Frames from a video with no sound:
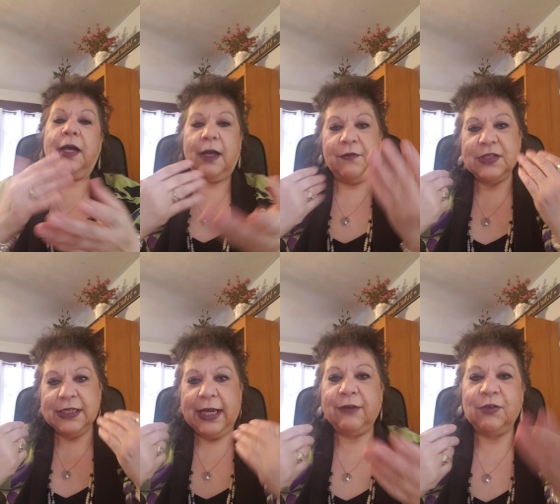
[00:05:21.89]

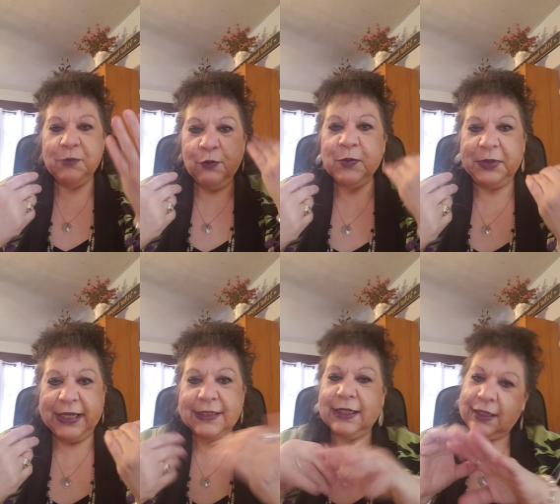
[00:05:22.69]
Obviously I removed the
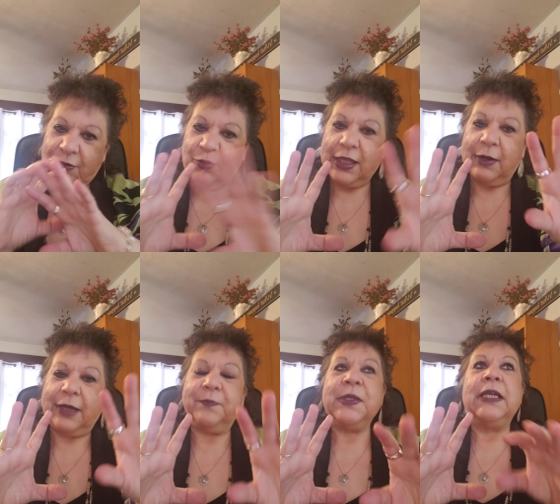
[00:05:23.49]
plastic and threw that
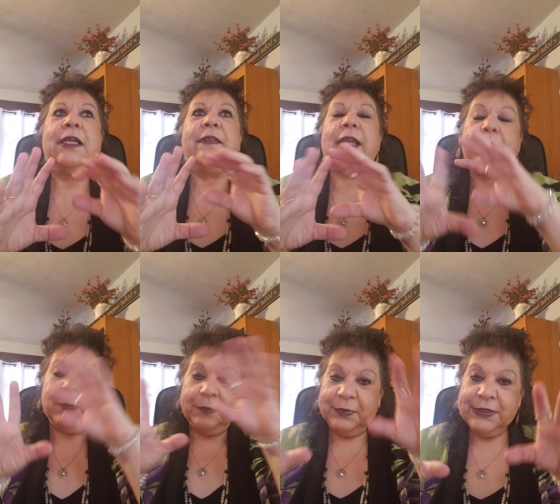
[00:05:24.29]
out. Then I
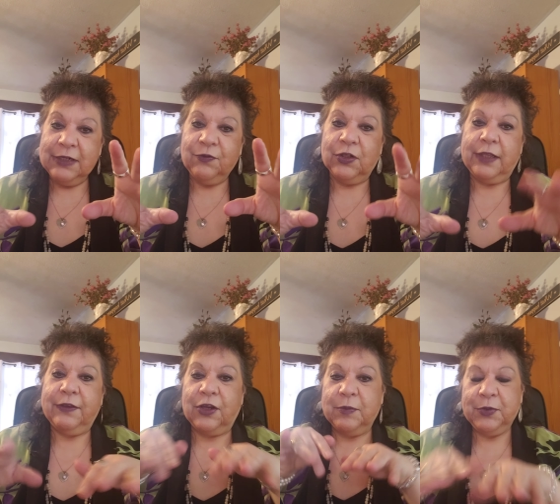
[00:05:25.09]
put tinfoil on
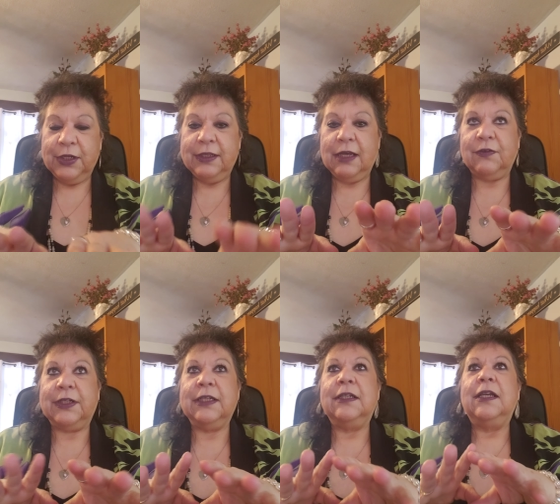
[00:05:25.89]
there and put it in the
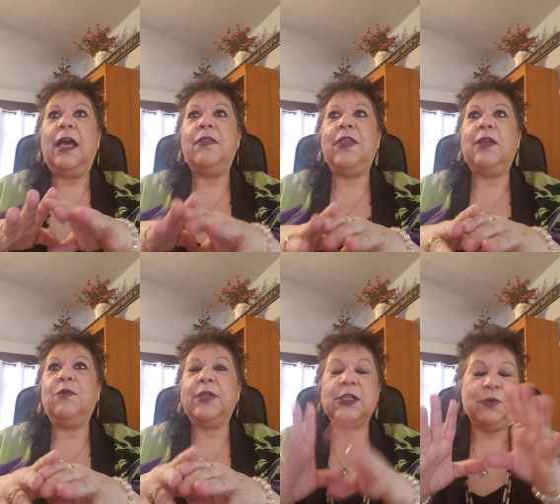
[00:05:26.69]
oven. And
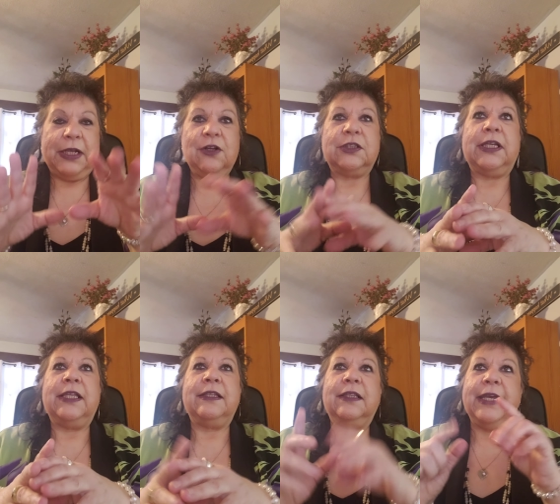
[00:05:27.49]
then that's when I cooked it.
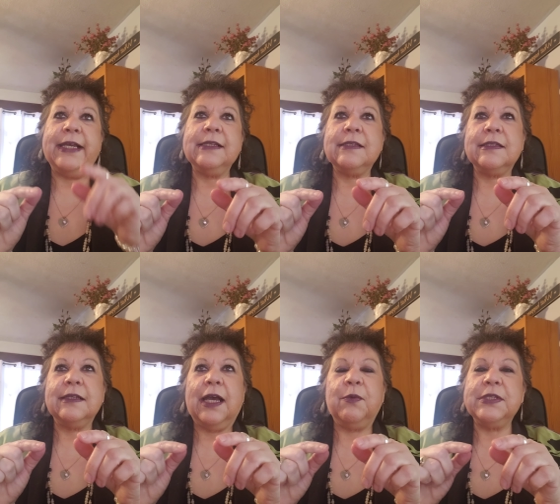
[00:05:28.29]
In the last,
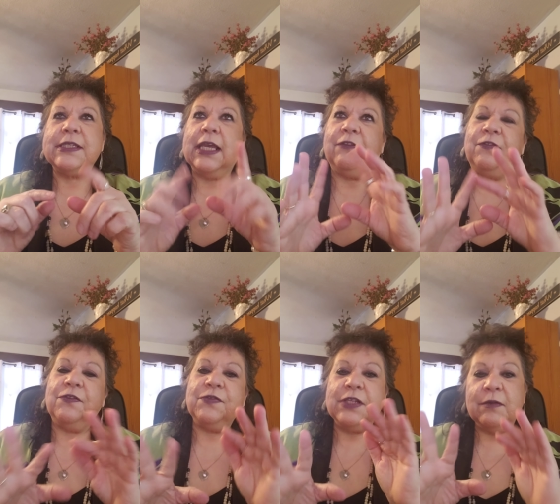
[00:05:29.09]
I would say
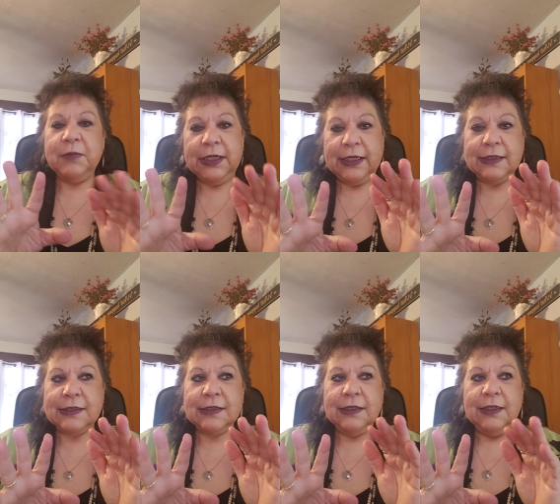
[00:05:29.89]
15
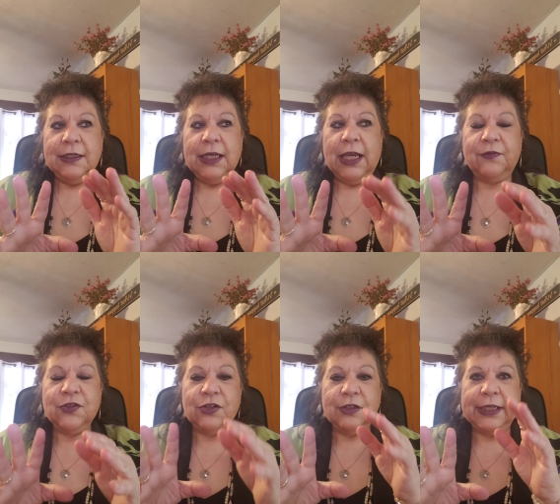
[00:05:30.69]
minutes
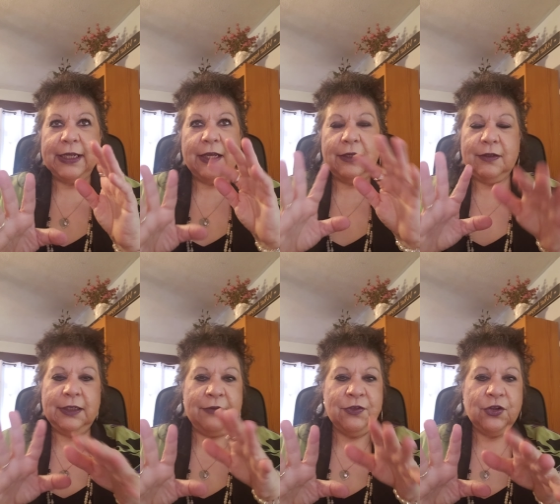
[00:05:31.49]
after
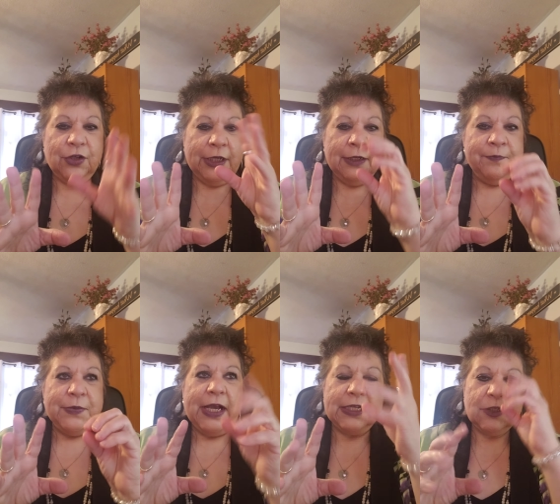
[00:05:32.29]
11:30,
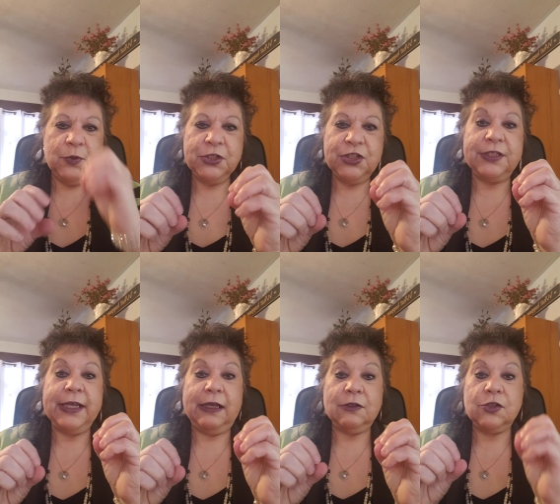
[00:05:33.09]
I switched it
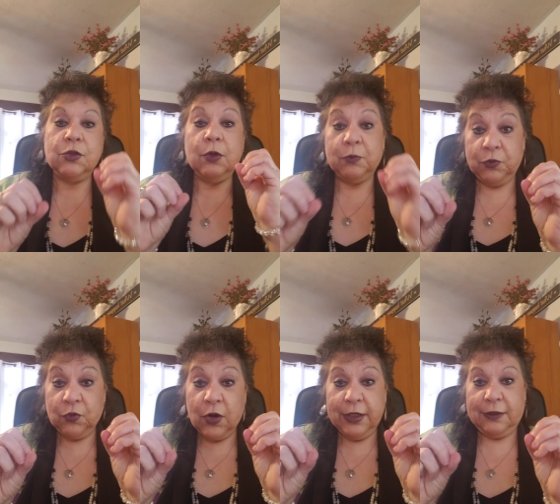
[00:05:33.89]
down to a
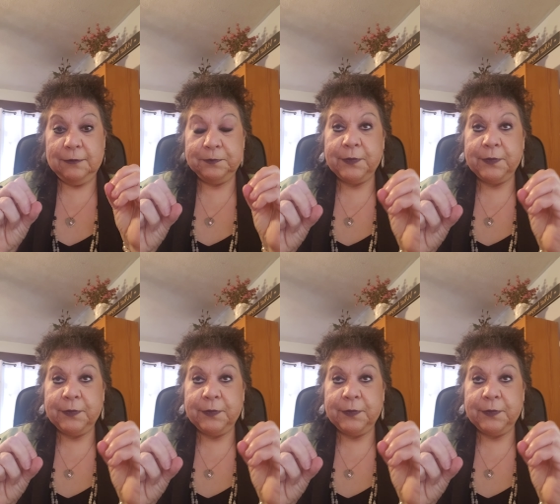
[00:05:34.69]
broil.